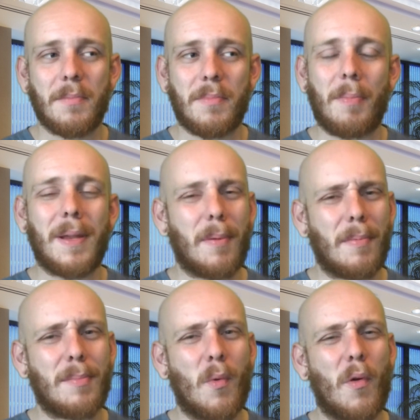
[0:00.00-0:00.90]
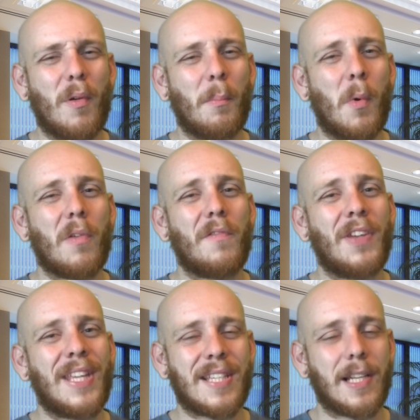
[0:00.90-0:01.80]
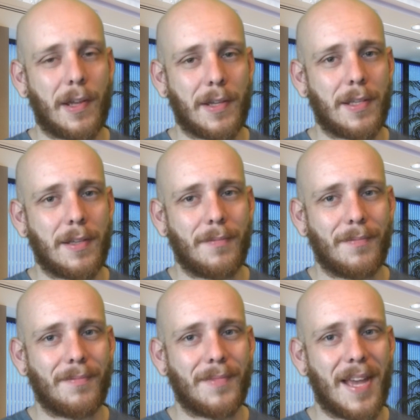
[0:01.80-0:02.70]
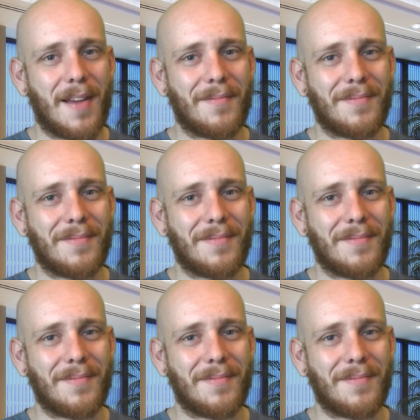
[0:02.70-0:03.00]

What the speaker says: probably more Vita-like. Yeah.